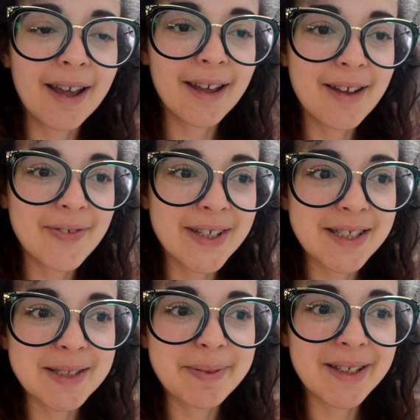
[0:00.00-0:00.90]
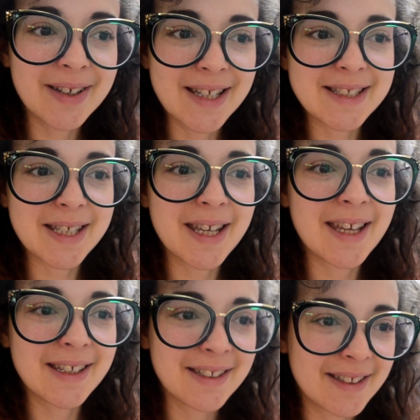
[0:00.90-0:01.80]
everything's been crazy,
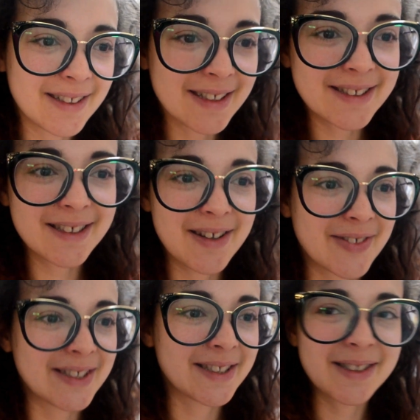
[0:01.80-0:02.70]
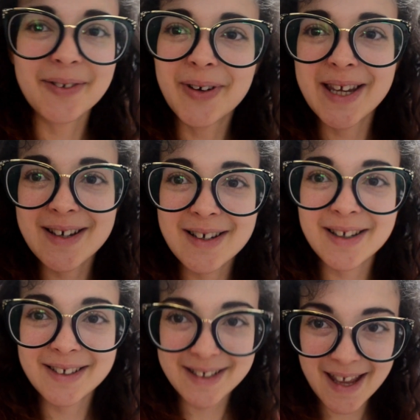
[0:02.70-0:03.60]
and yesterday was just a
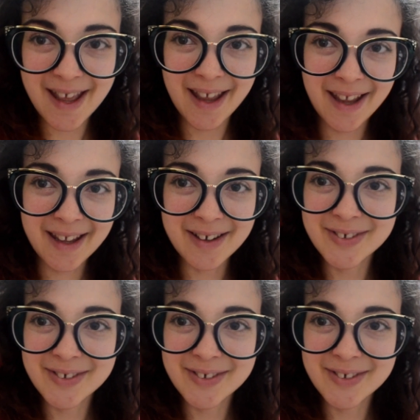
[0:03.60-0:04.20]
weird day.